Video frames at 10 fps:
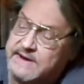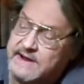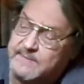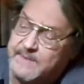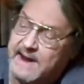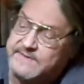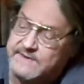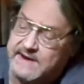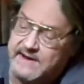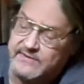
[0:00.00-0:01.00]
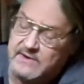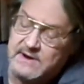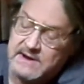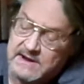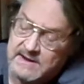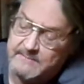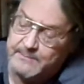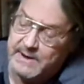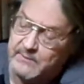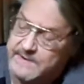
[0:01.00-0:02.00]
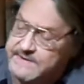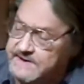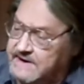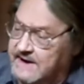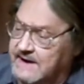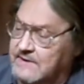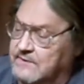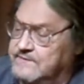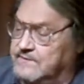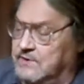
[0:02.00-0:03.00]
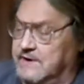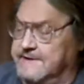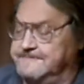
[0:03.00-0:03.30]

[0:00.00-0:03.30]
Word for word: get it back together. But we did and it looks good.